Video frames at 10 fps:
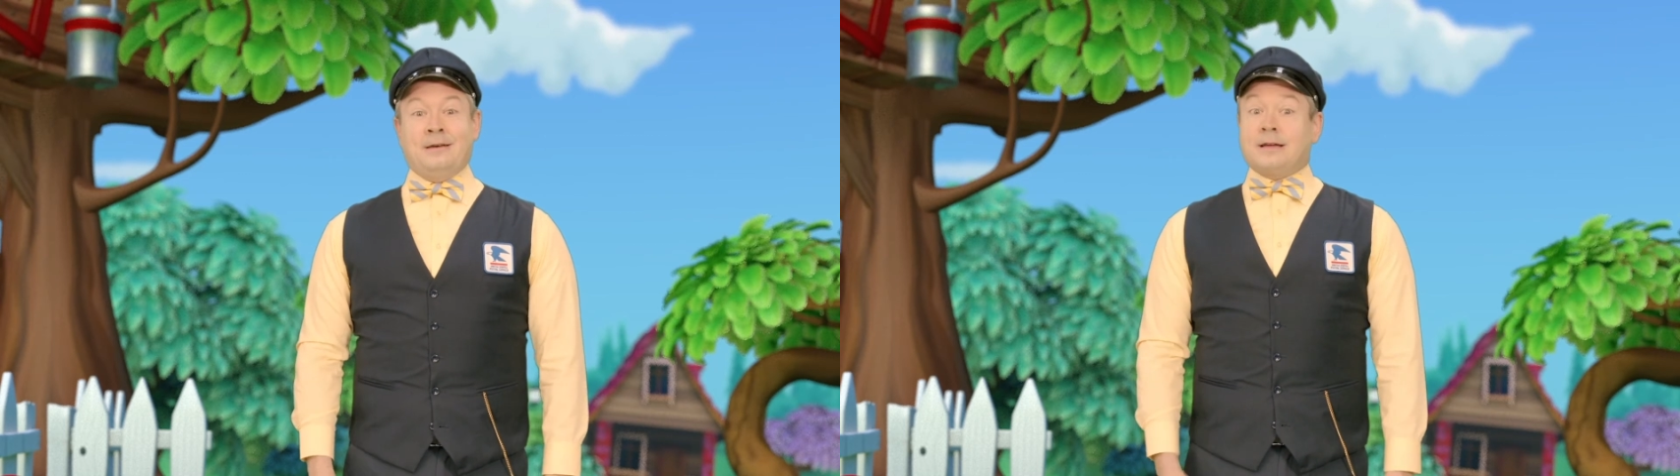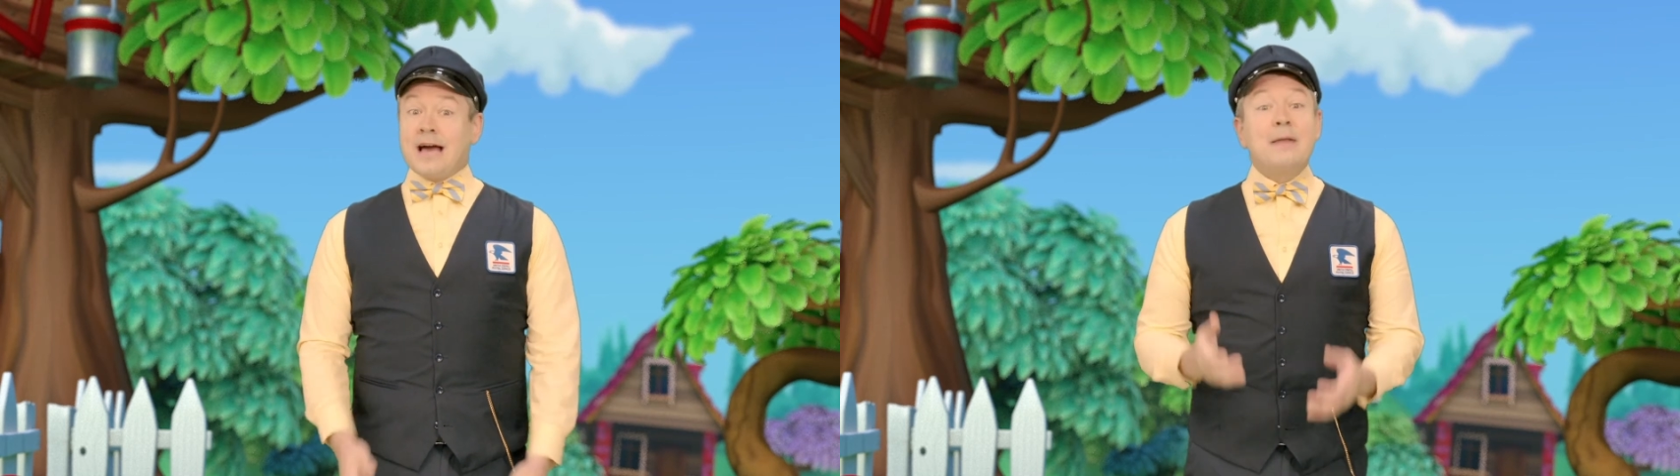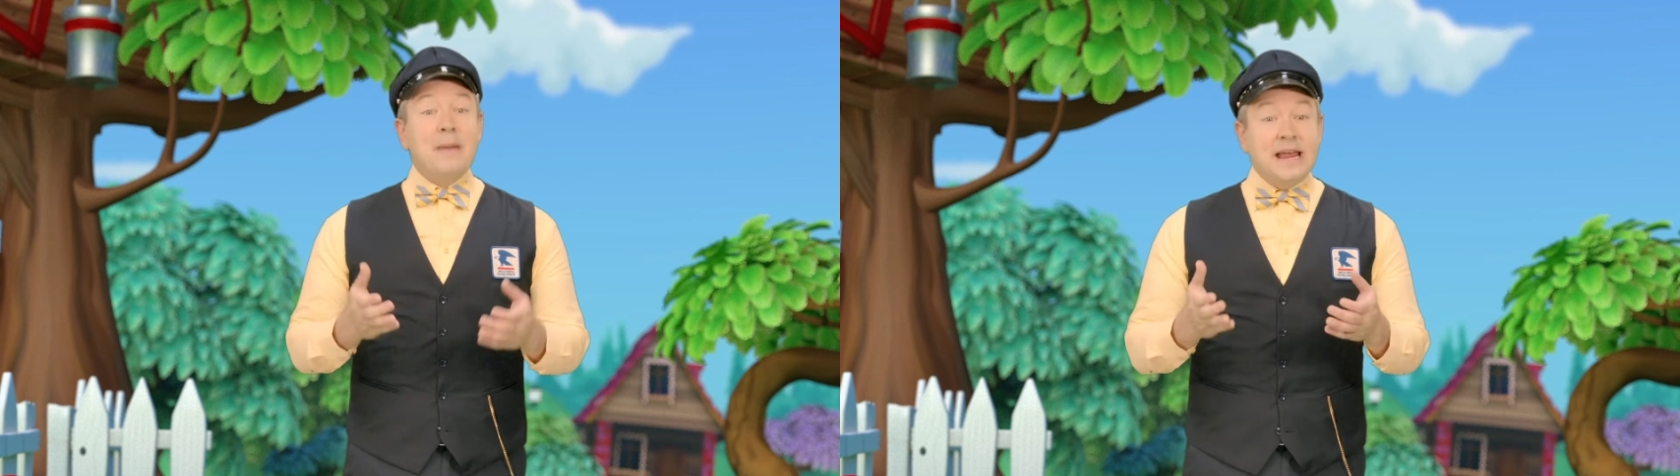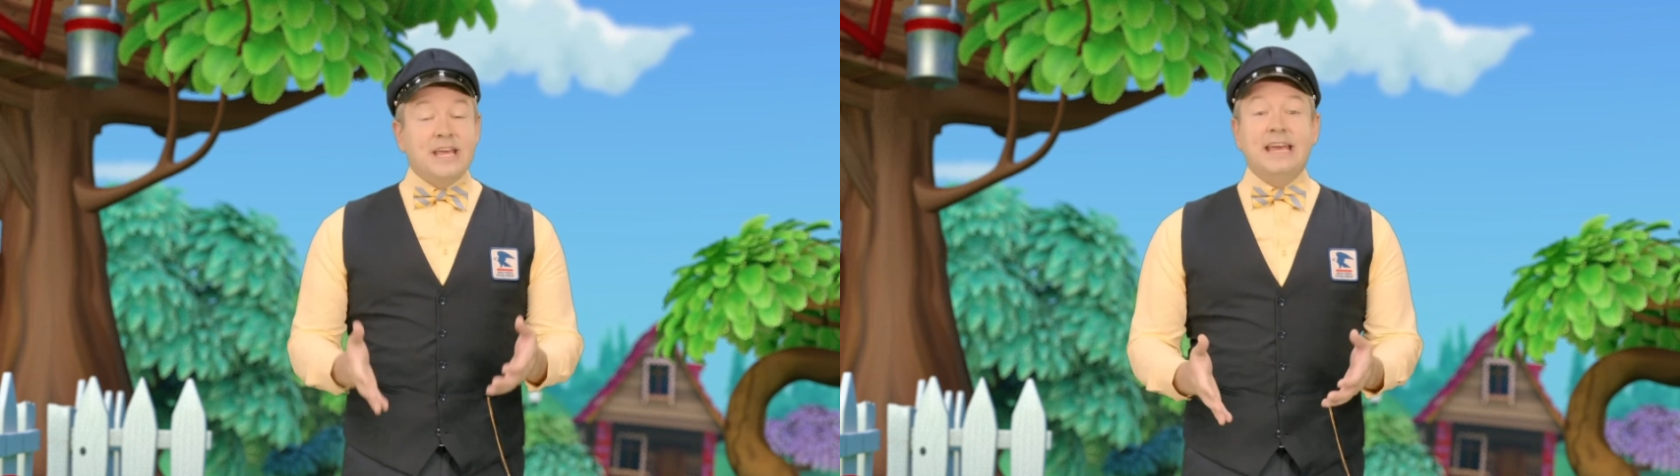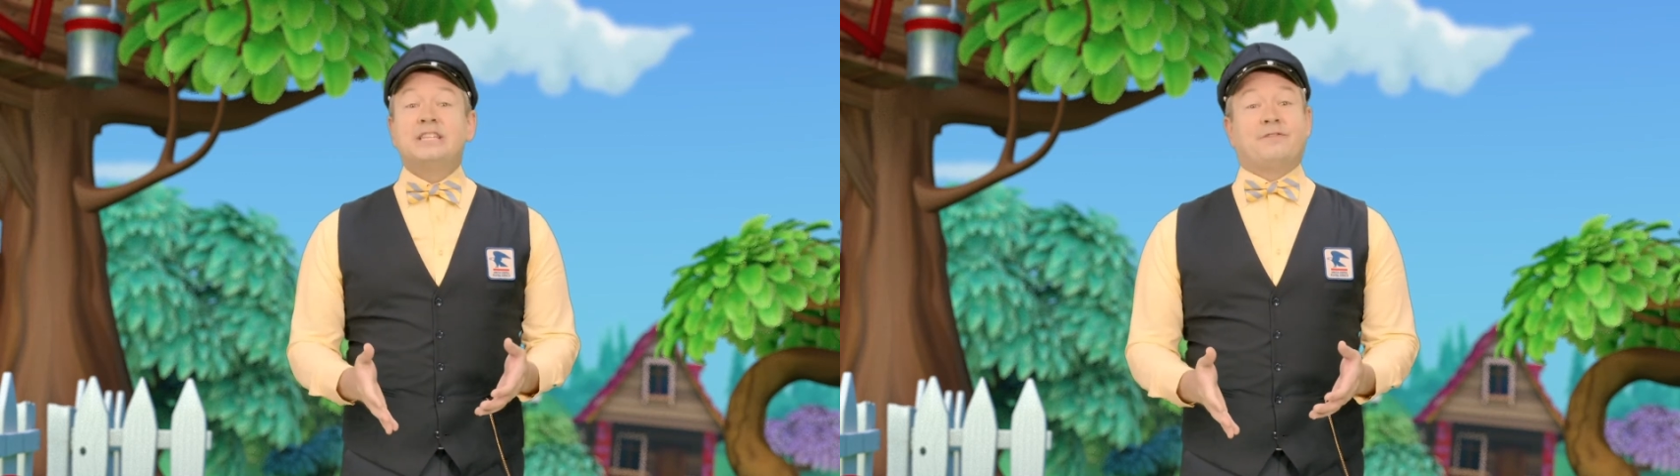God made
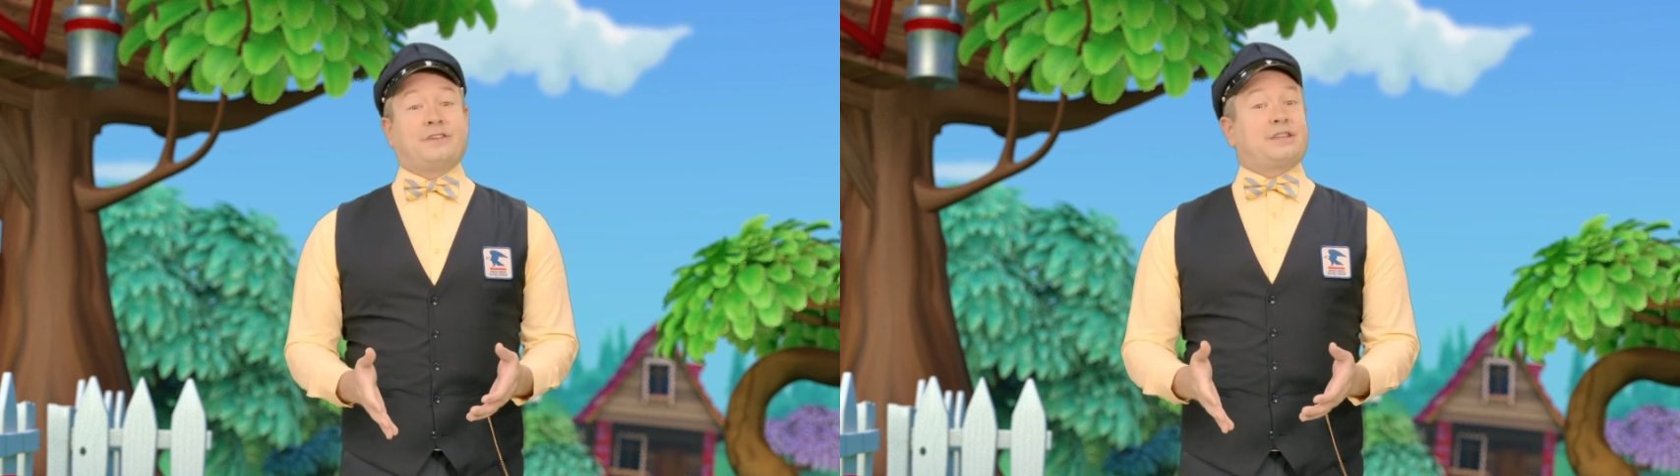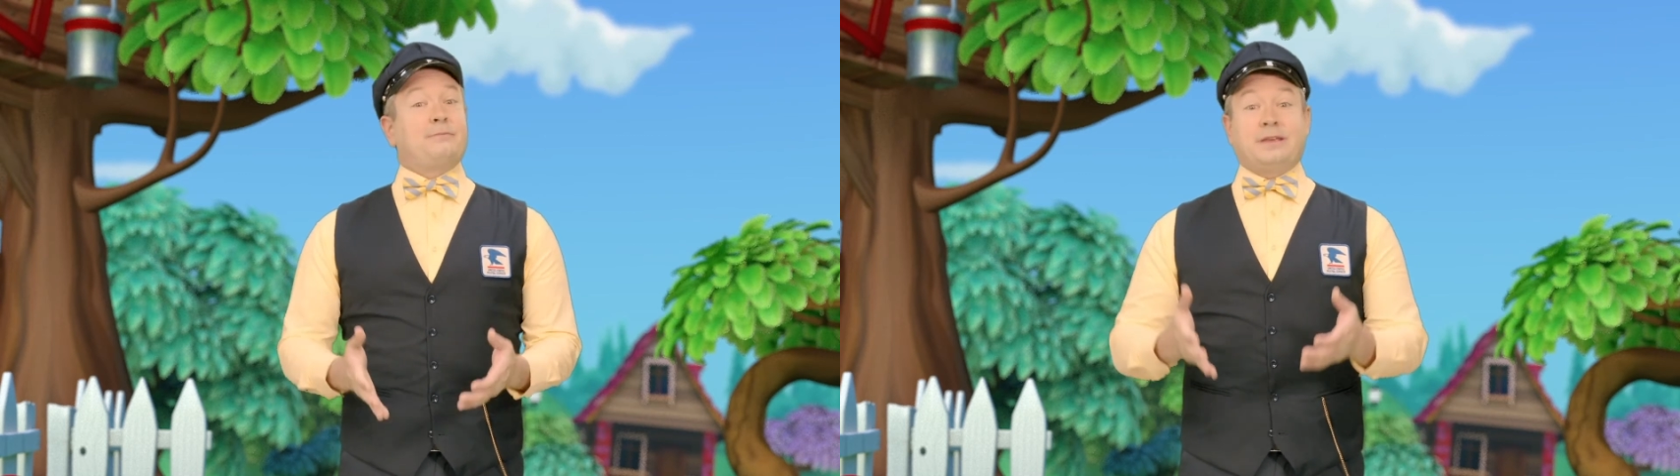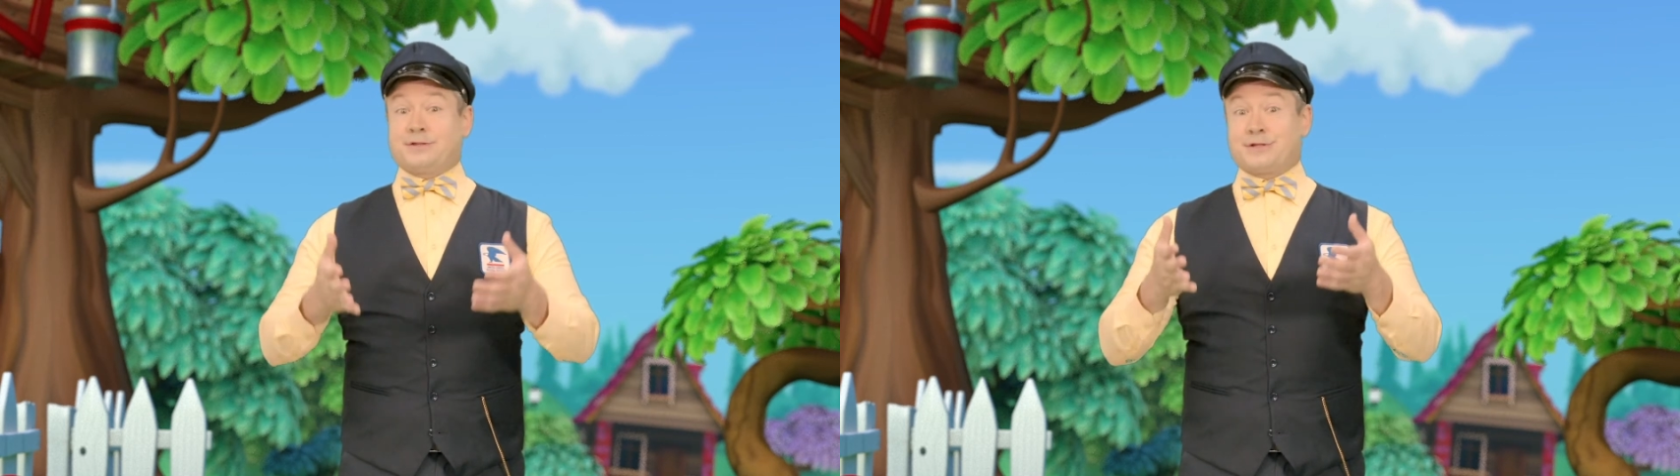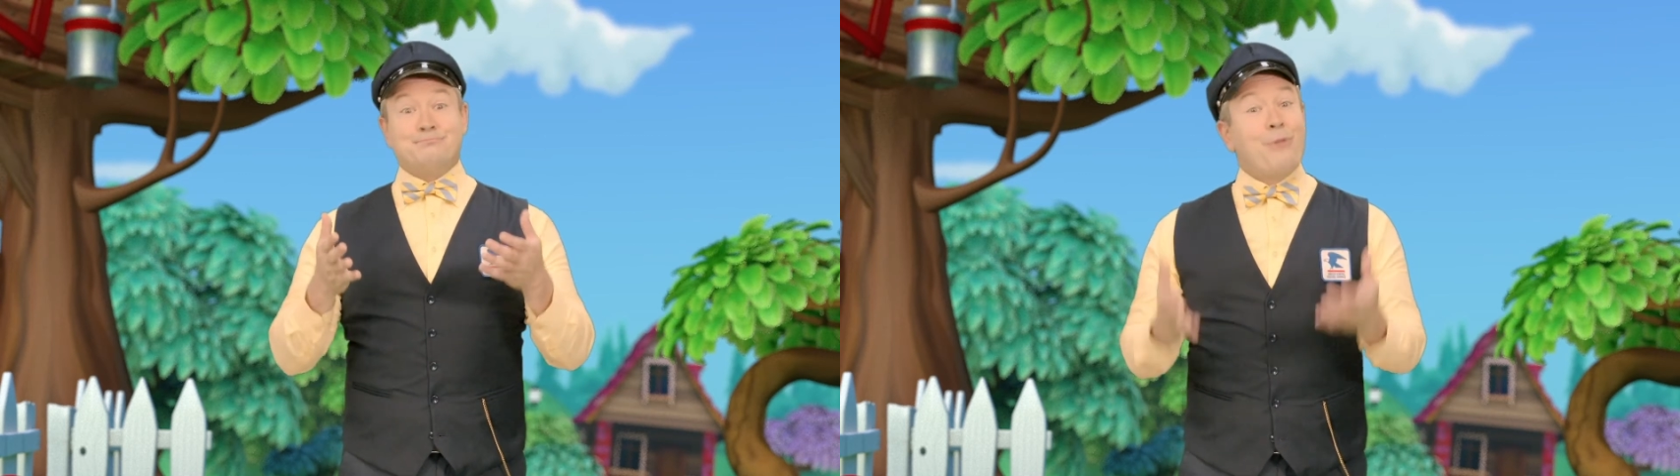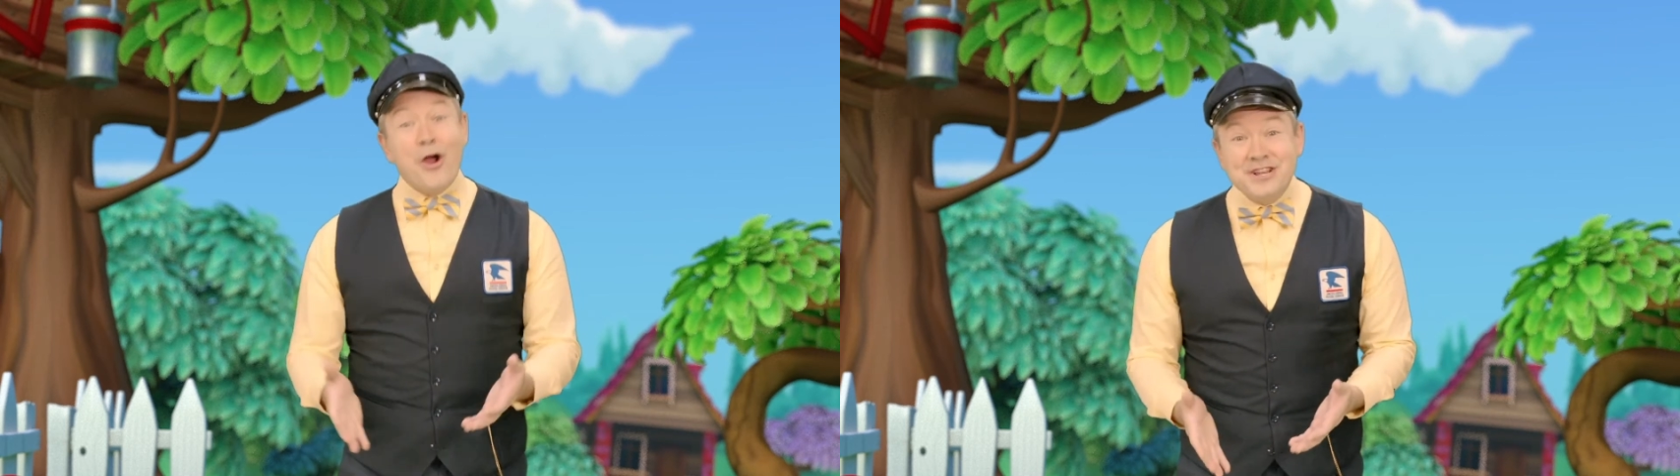each of us to be
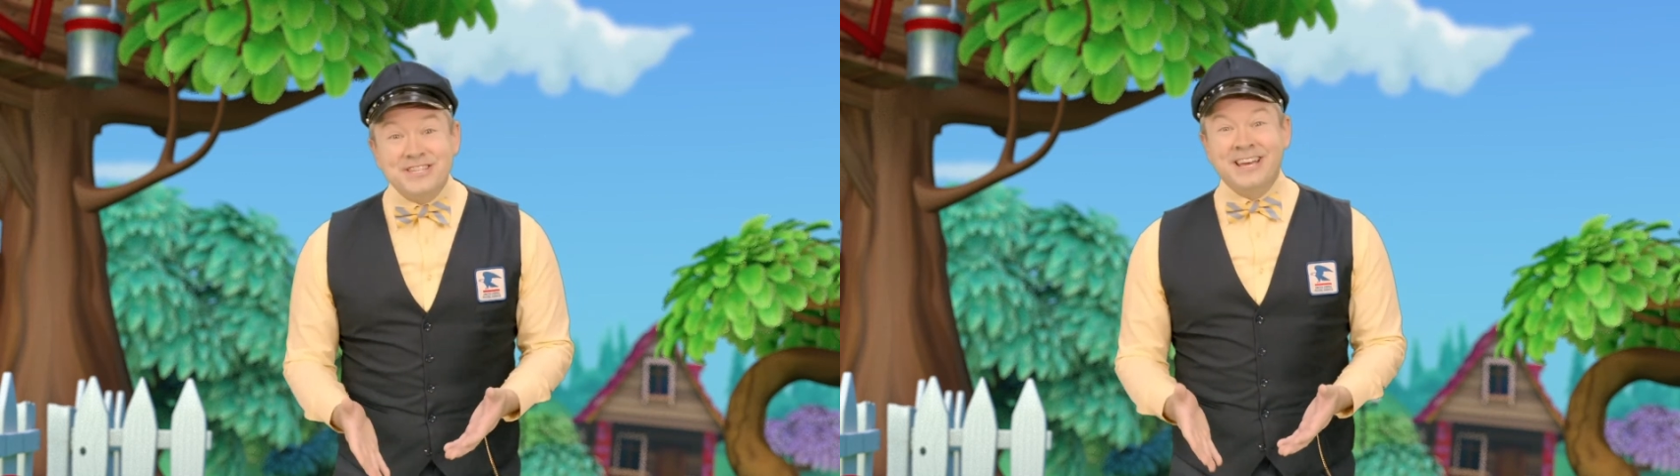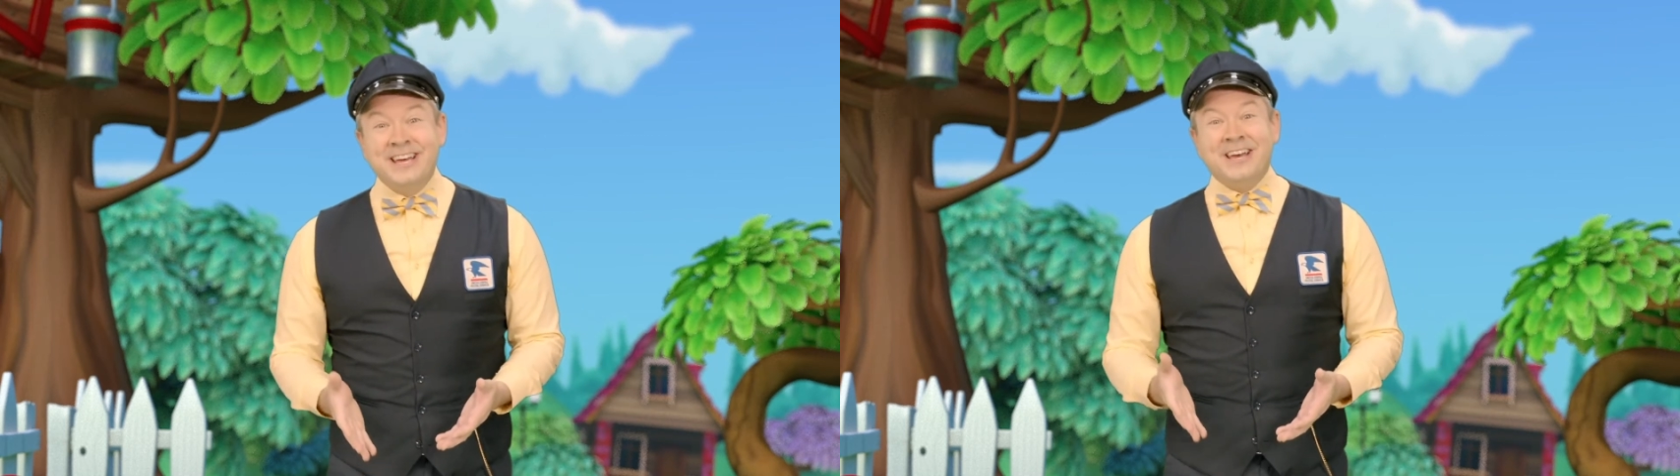smart,